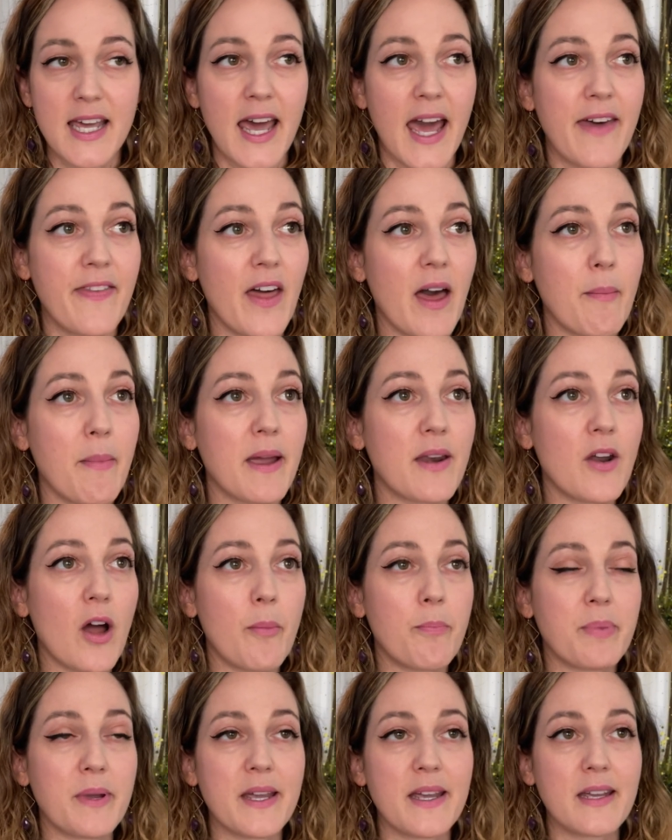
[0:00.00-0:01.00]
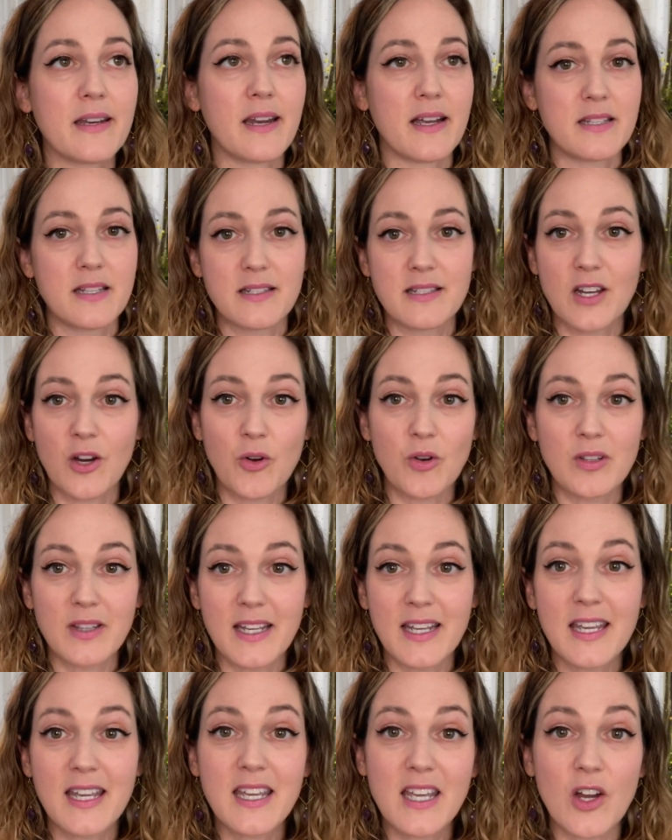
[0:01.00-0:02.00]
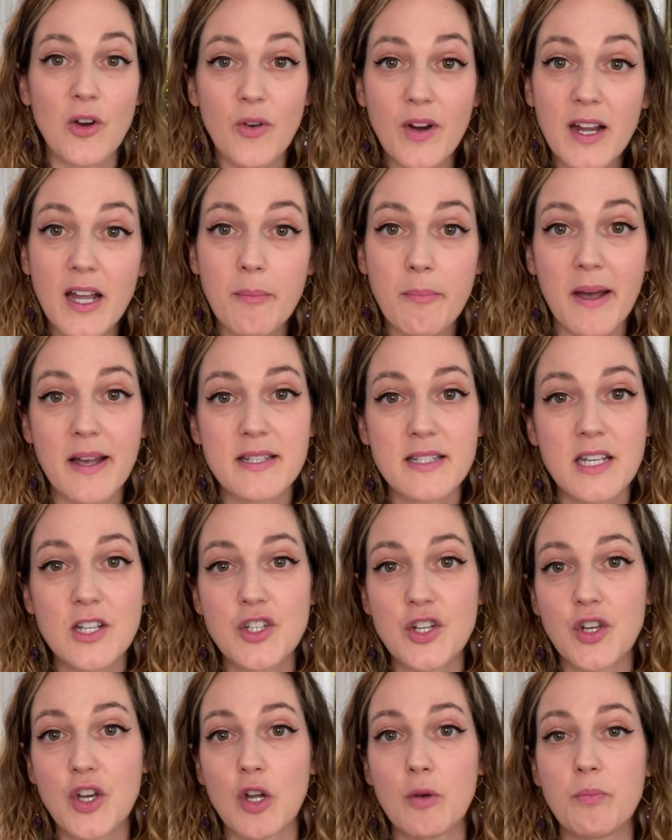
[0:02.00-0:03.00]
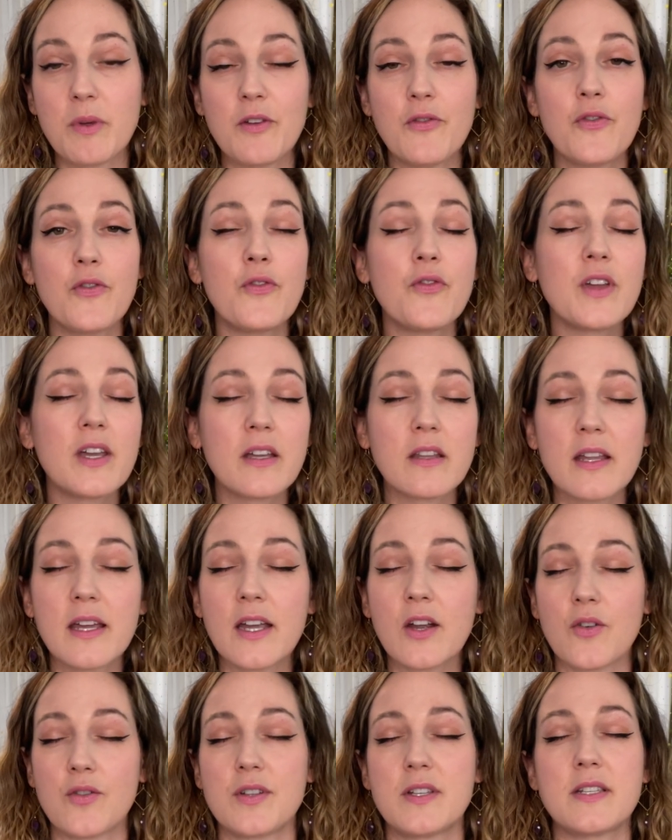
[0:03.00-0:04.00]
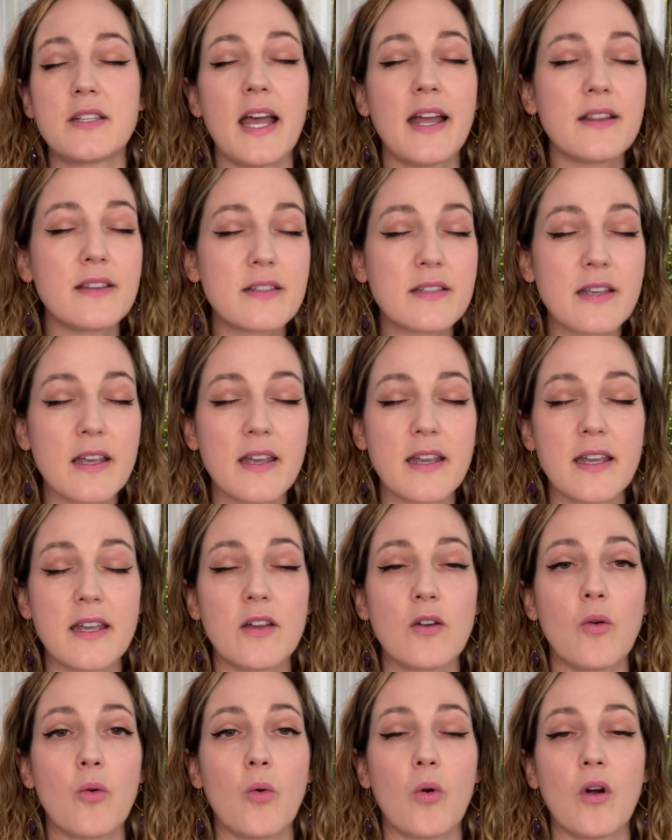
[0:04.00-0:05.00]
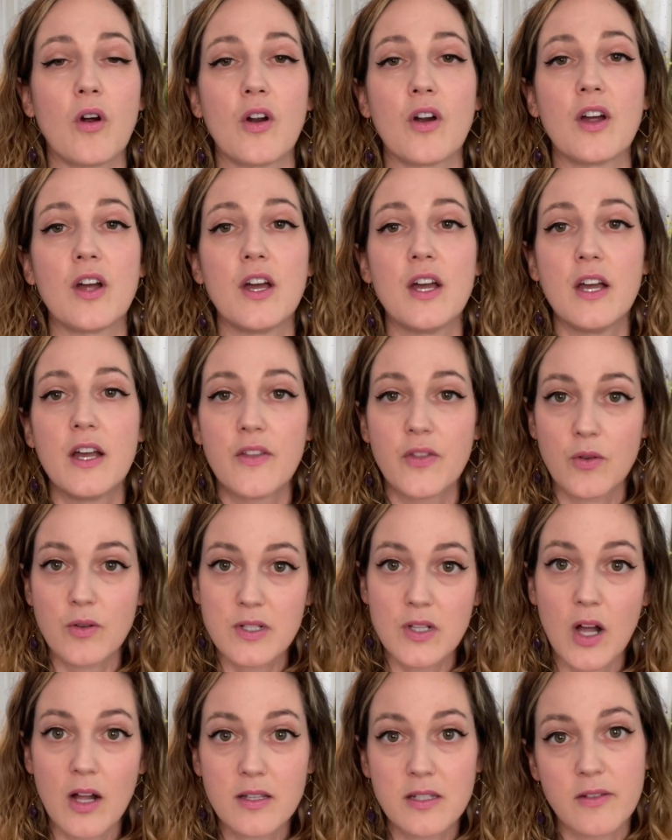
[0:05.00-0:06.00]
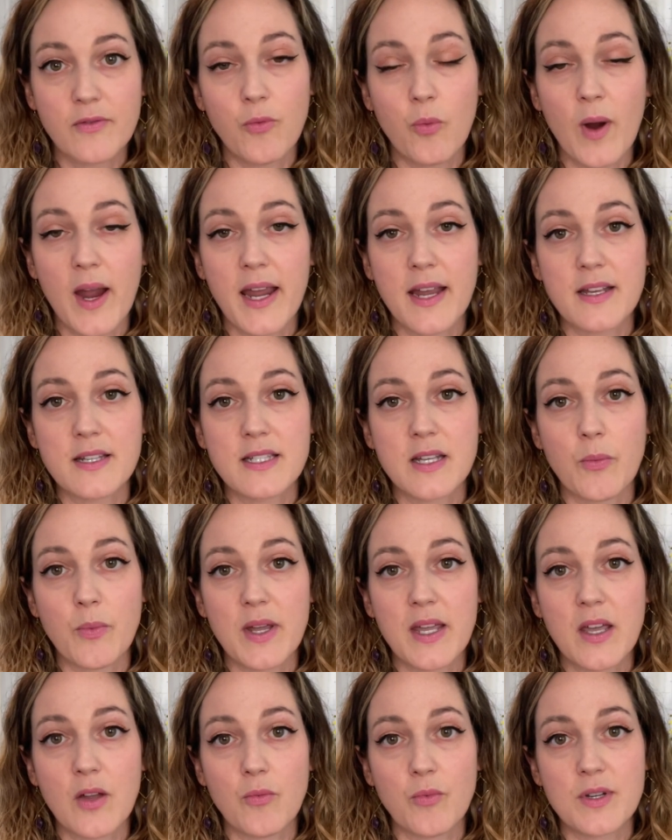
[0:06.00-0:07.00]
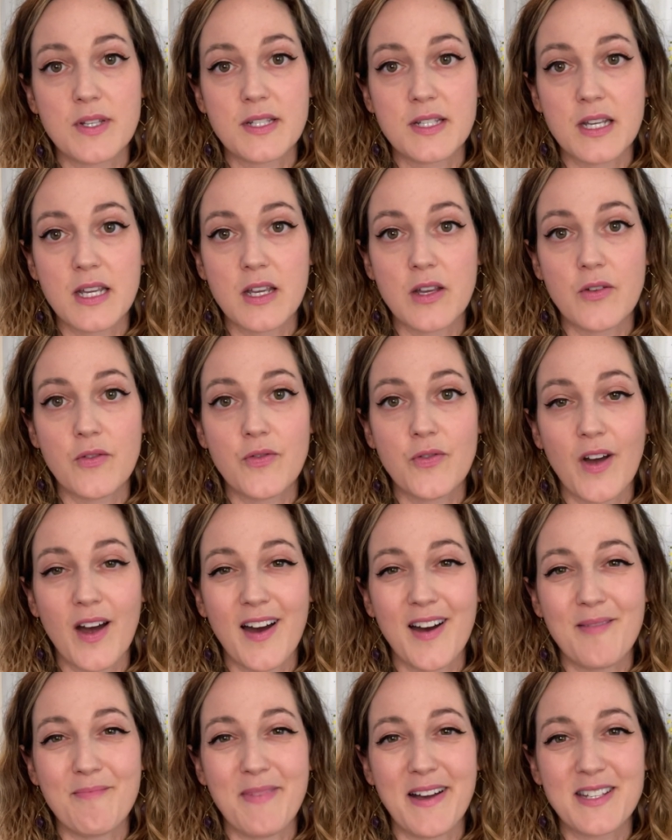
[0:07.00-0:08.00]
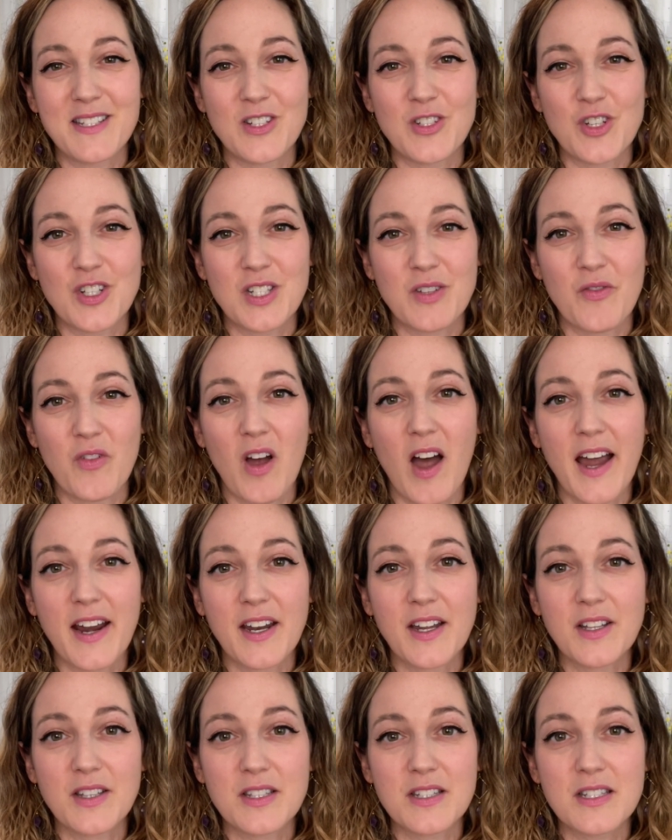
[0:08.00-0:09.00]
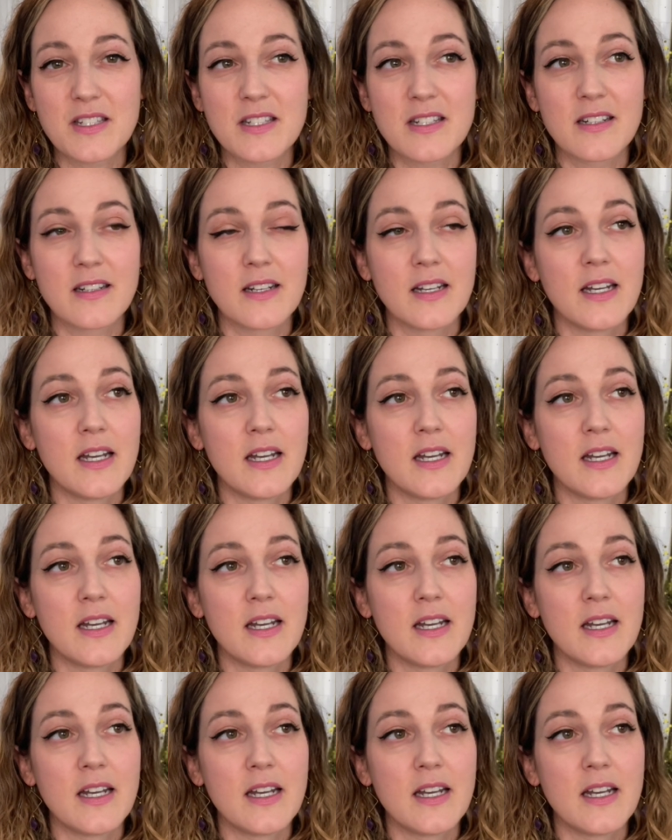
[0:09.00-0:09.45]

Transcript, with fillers: And that may not be necessarily hearing a message, it could be feeling or sensing, or there's lots of ways that we can receive messages of guidance.